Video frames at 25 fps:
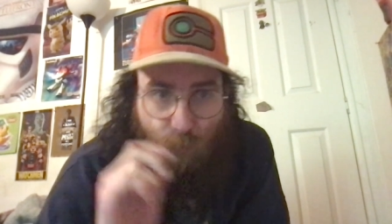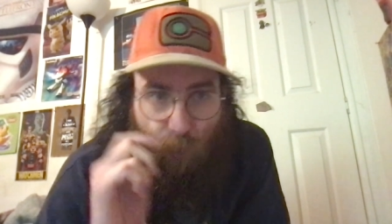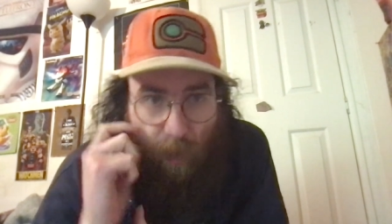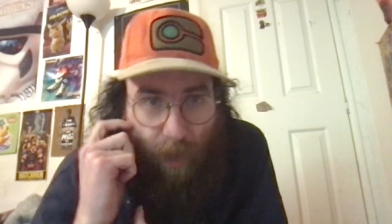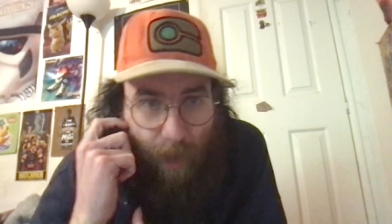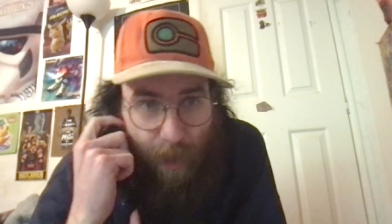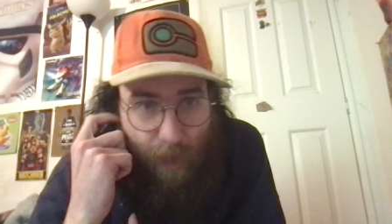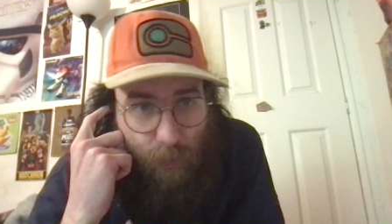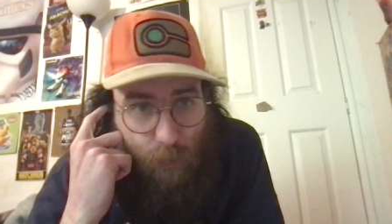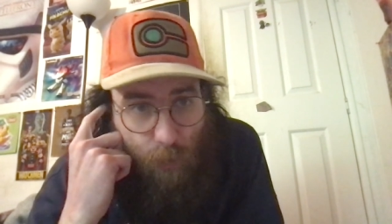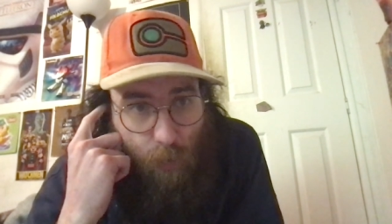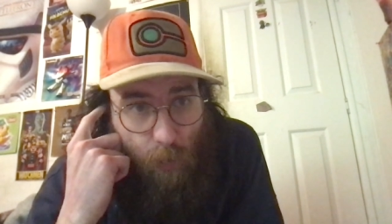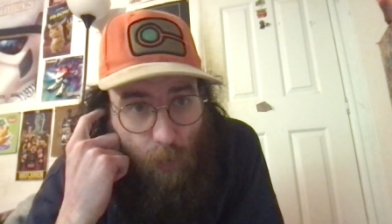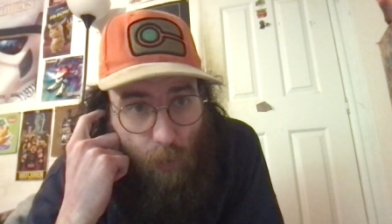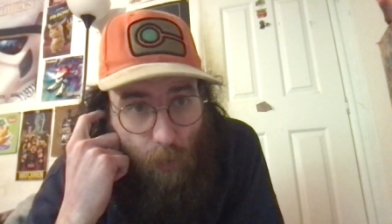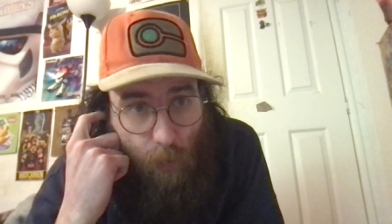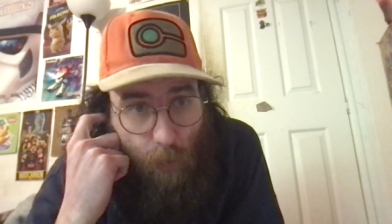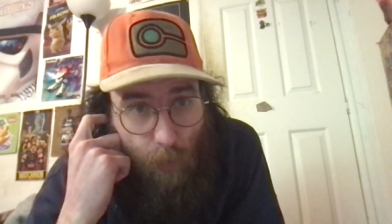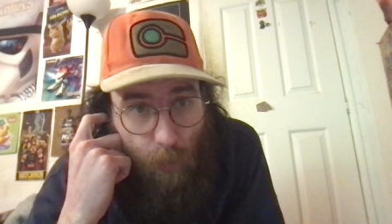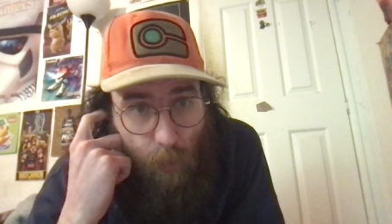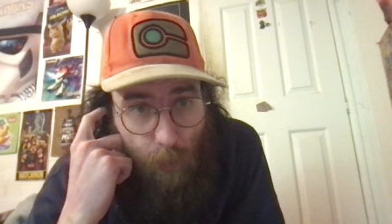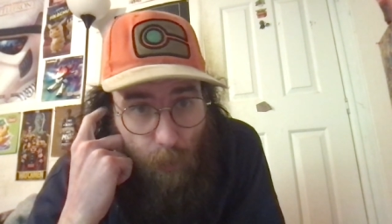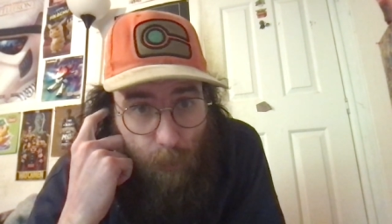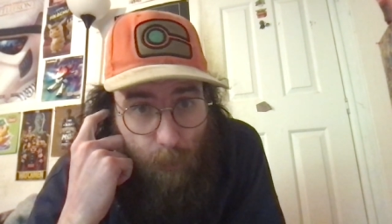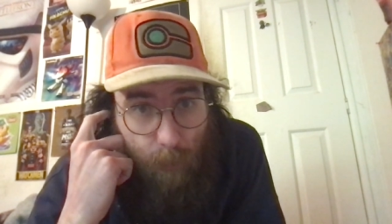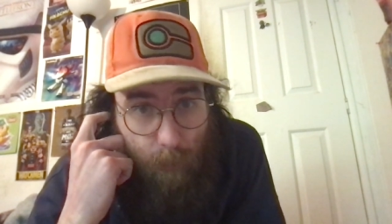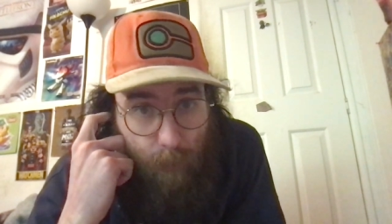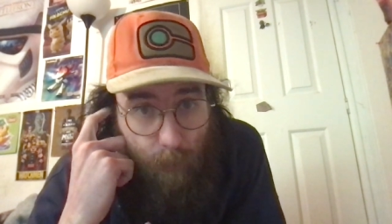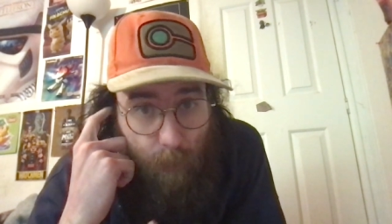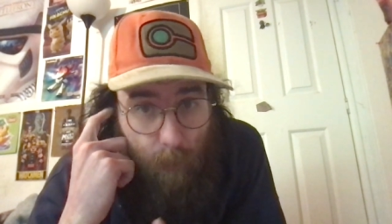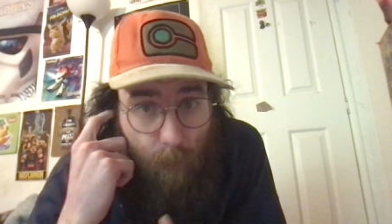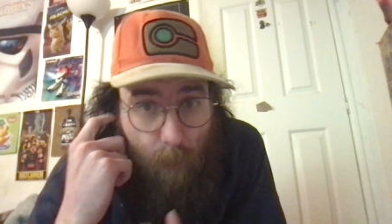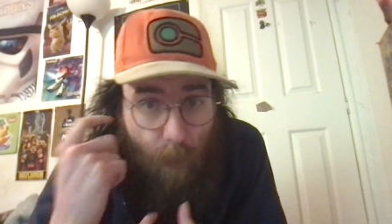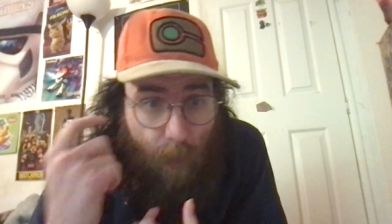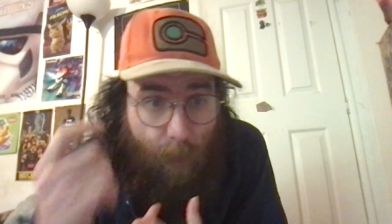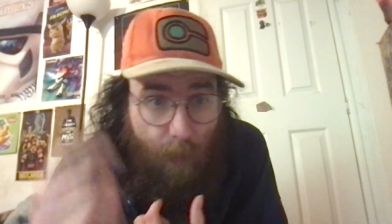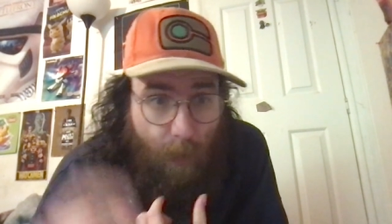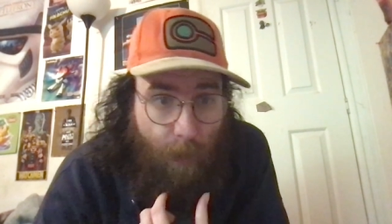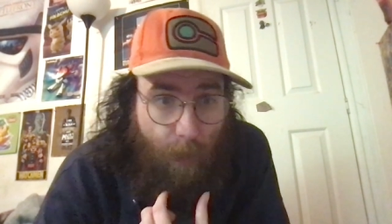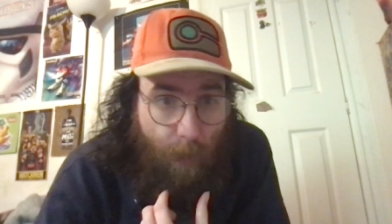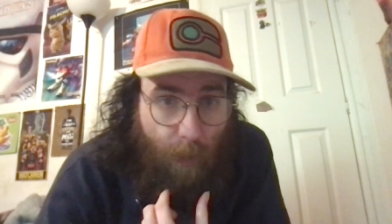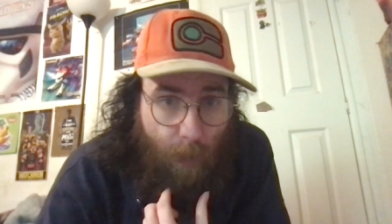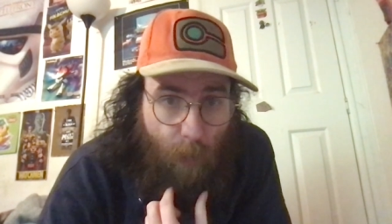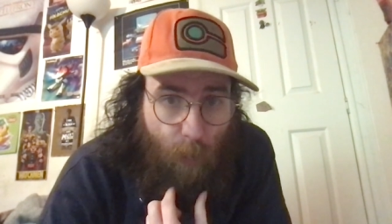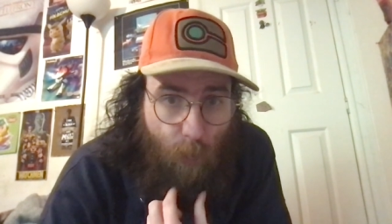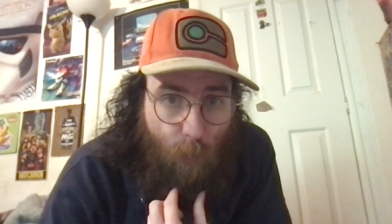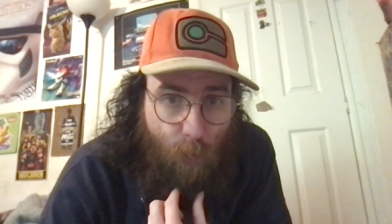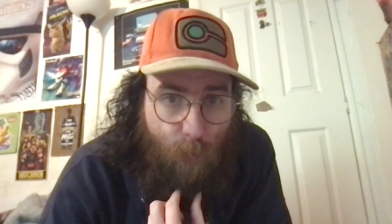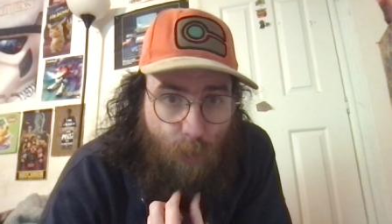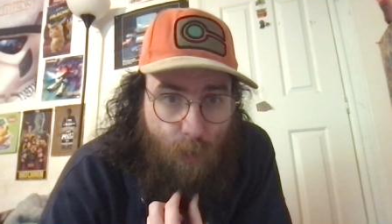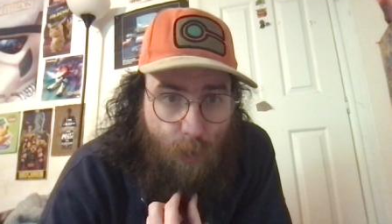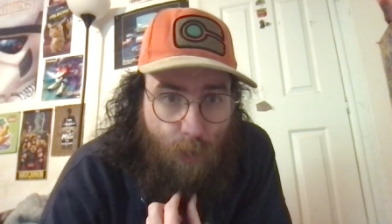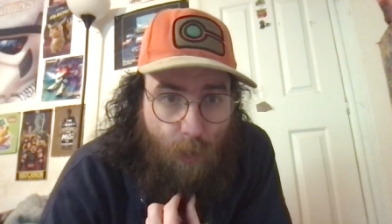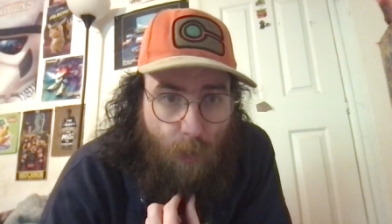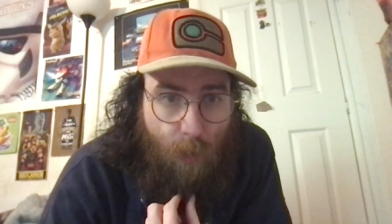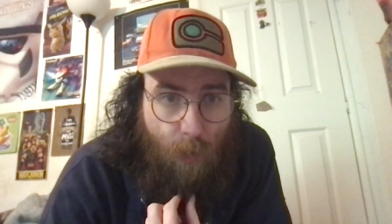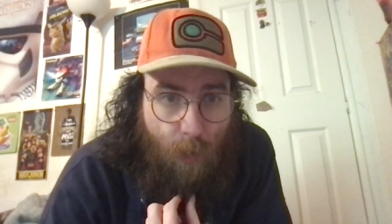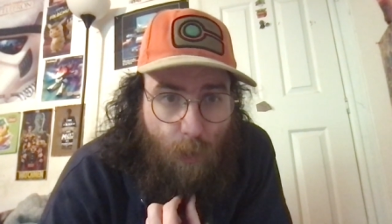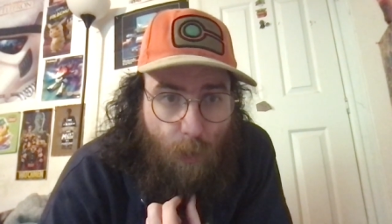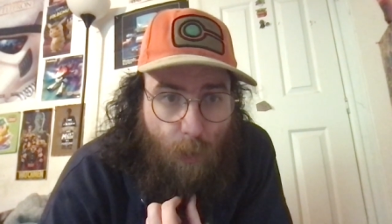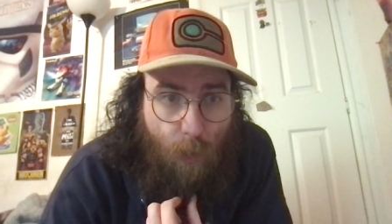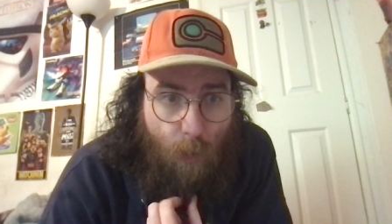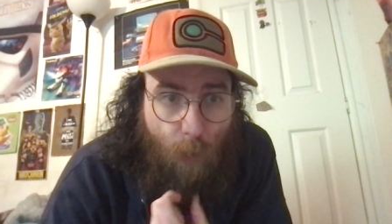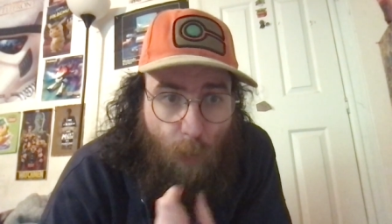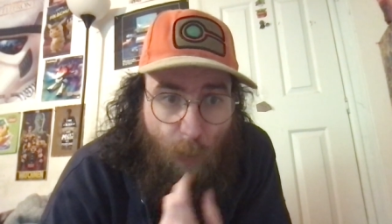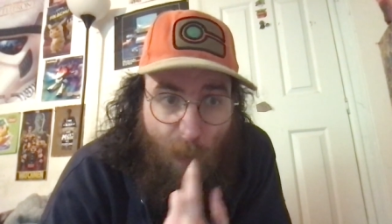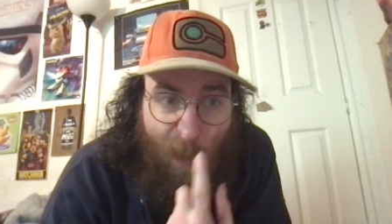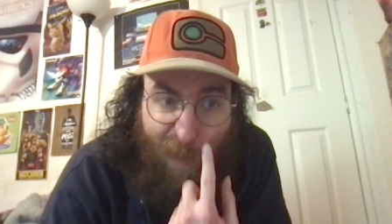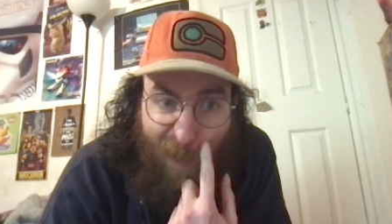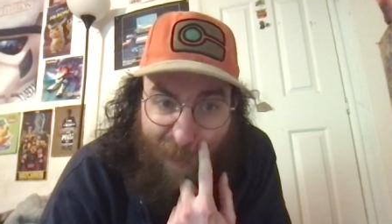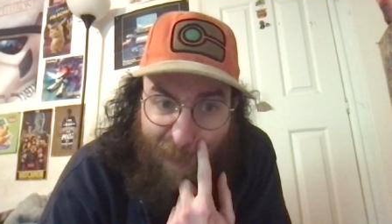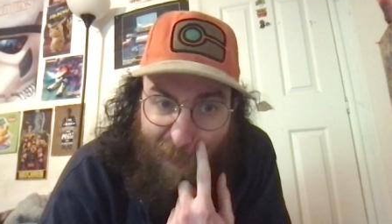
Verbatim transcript: Ragnar, and also